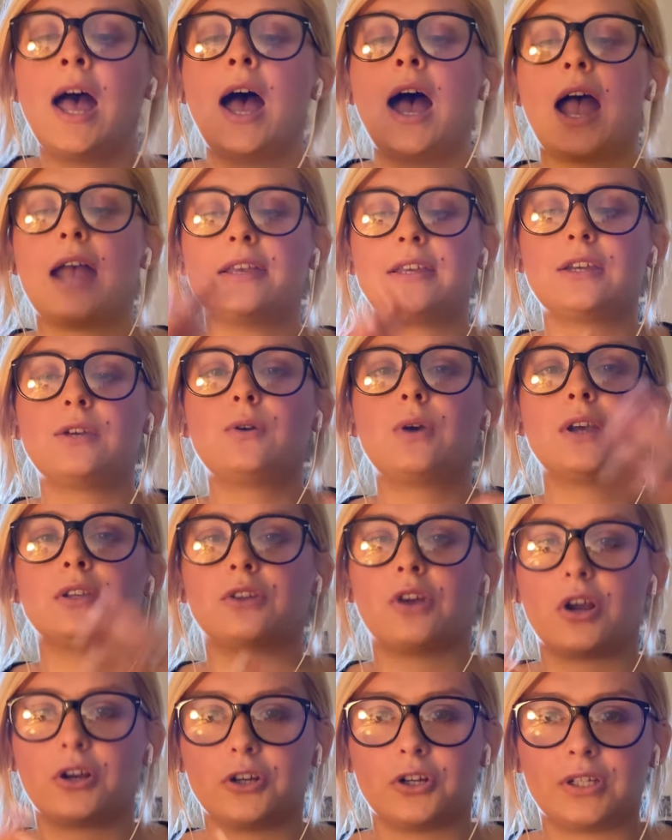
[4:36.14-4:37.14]
I think you guys
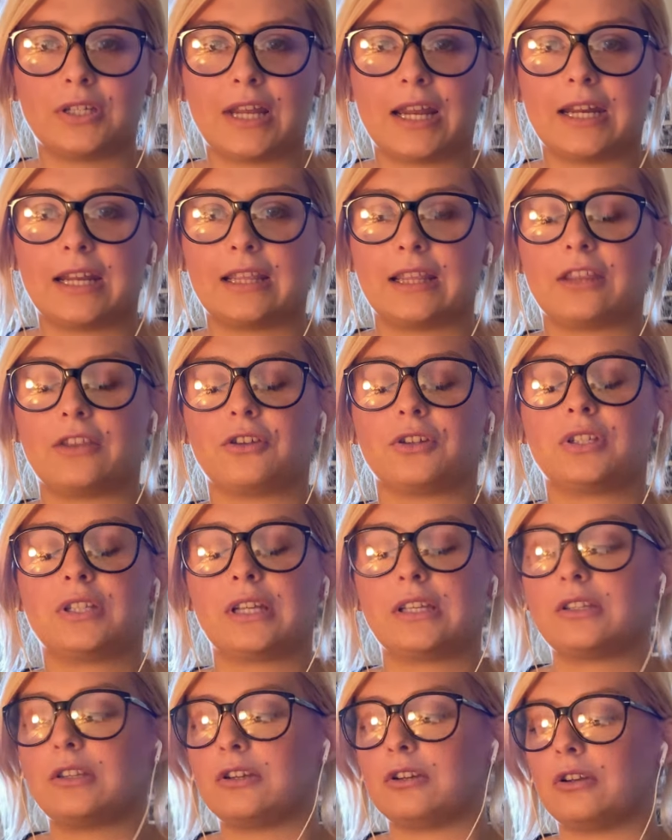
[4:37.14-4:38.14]
are understanding that there's
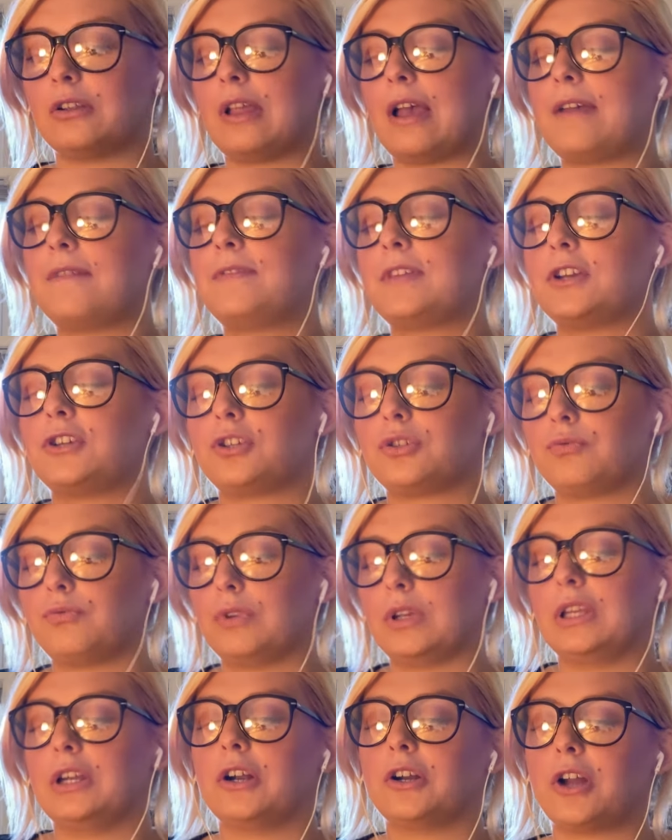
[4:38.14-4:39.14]
things in your life that just
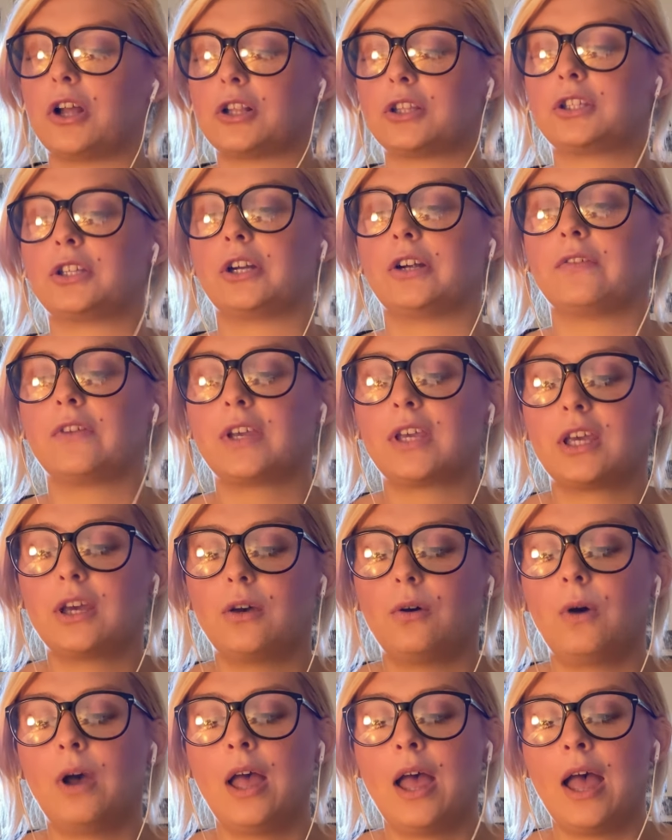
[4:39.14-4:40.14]
really are not serving
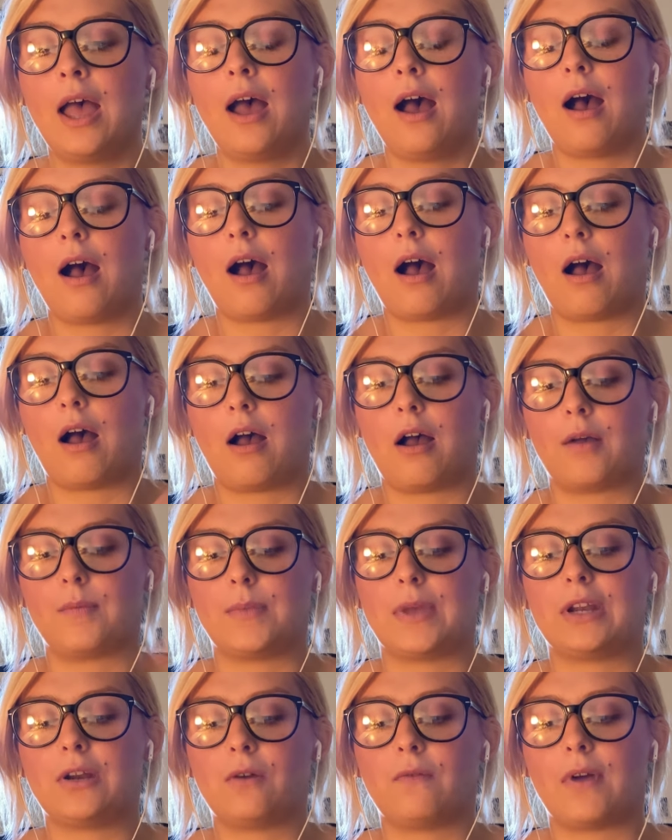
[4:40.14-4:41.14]
you
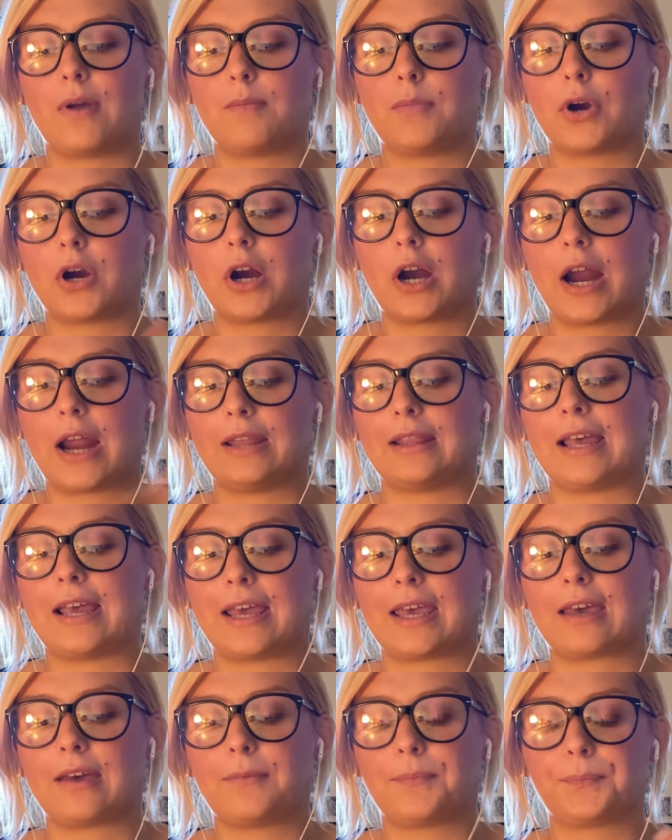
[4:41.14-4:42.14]
in November,
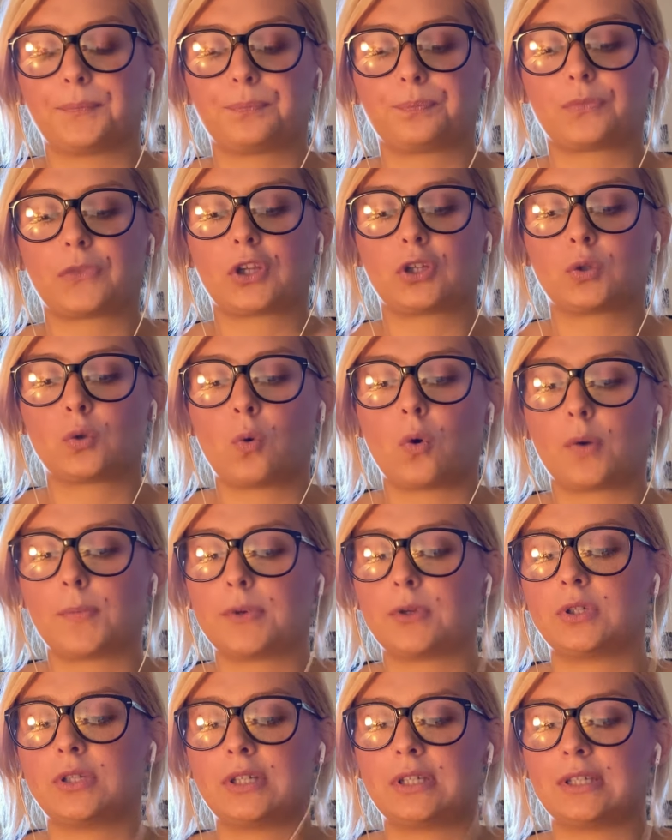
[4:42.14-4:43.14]
and
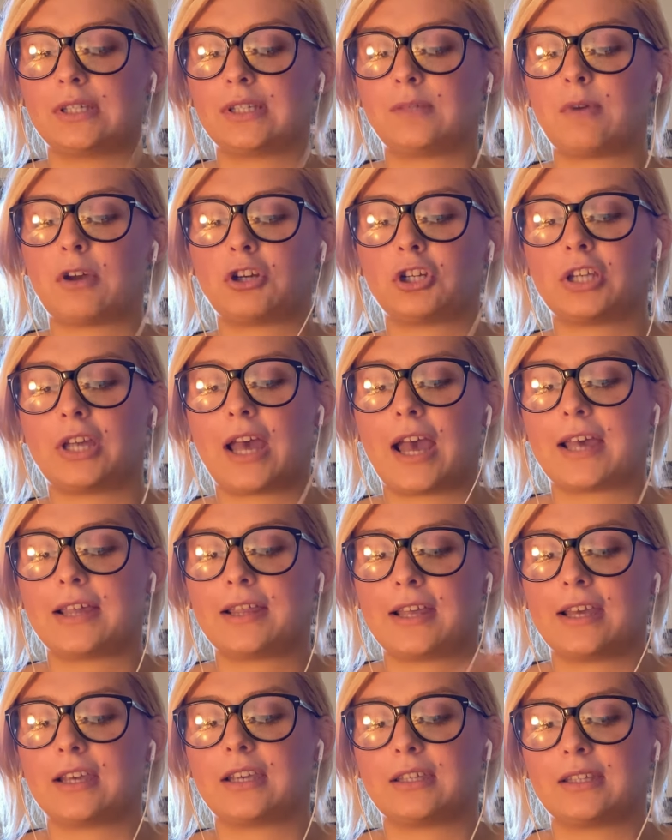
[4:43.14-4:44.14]
Scorpio season especially, I
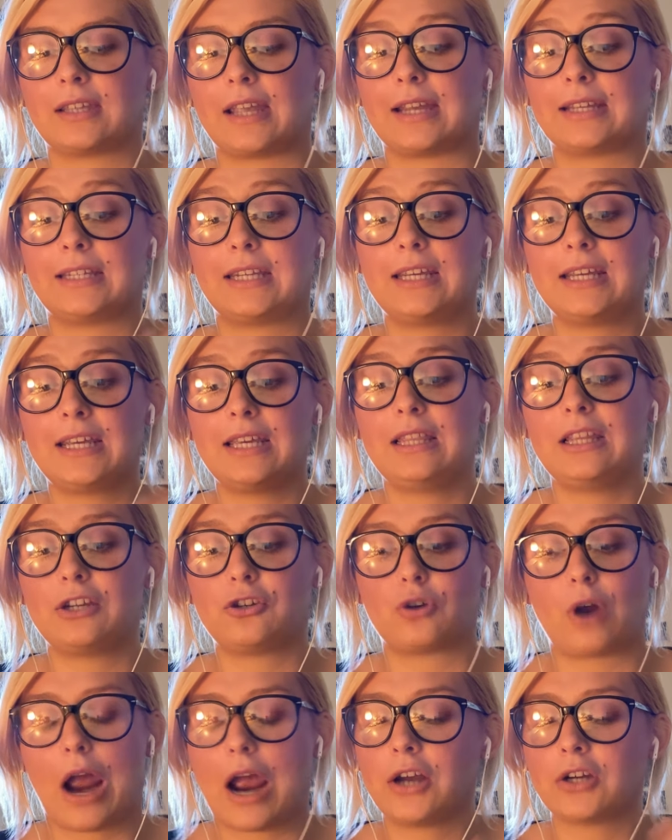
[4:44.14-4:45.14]
think, is taking the
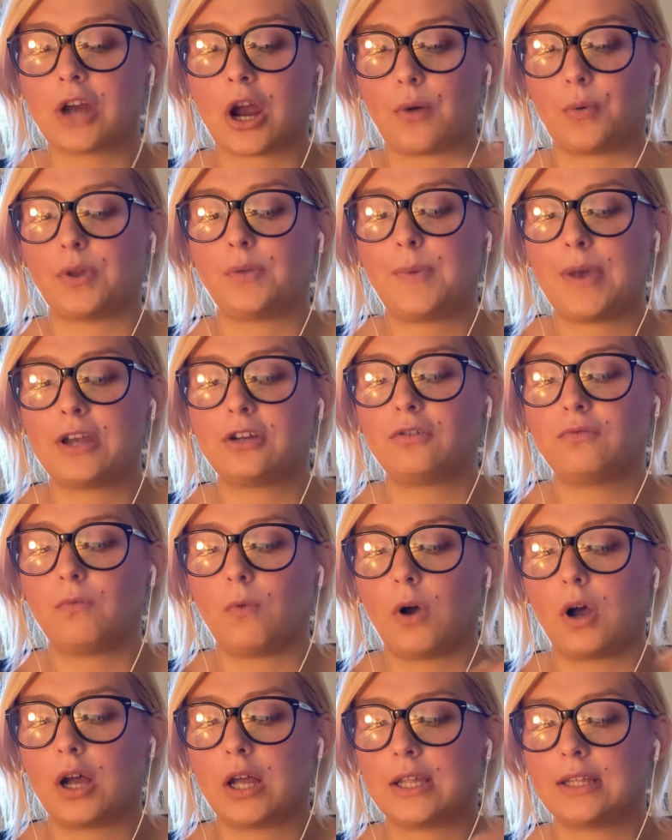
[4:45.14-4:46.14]
trash out with Page of
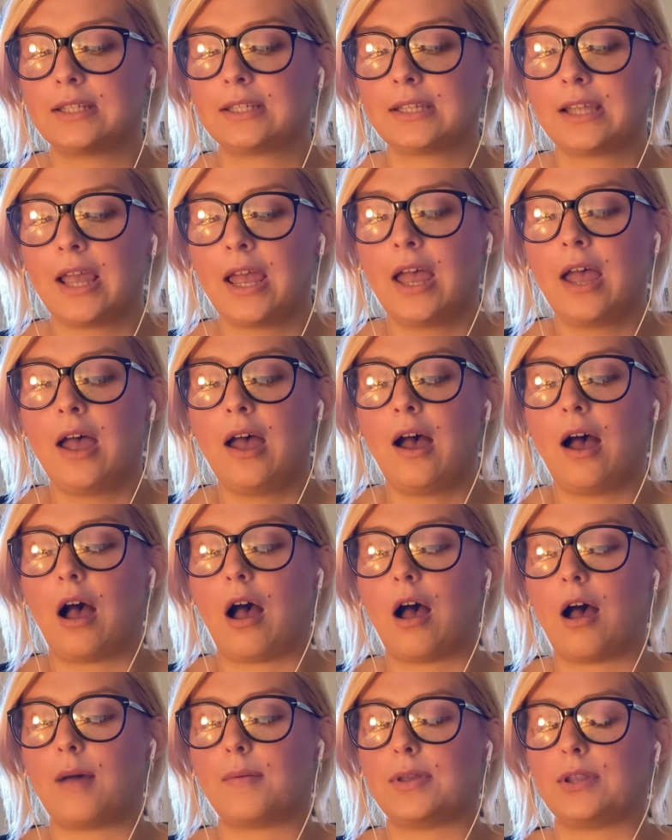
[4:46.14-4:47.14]
Wands
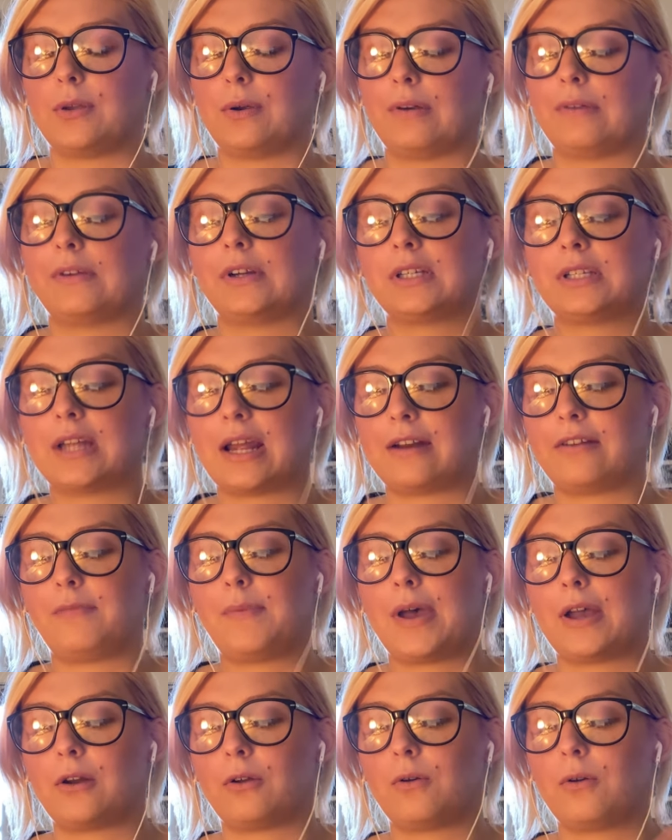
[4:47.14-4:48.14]
and the reverse Knight of
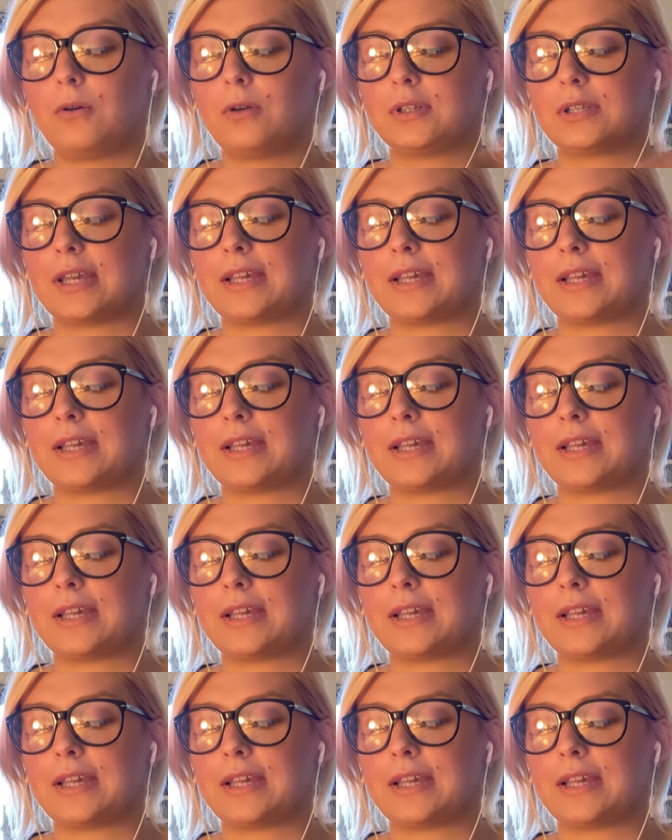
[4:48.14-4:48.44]
Pentacles.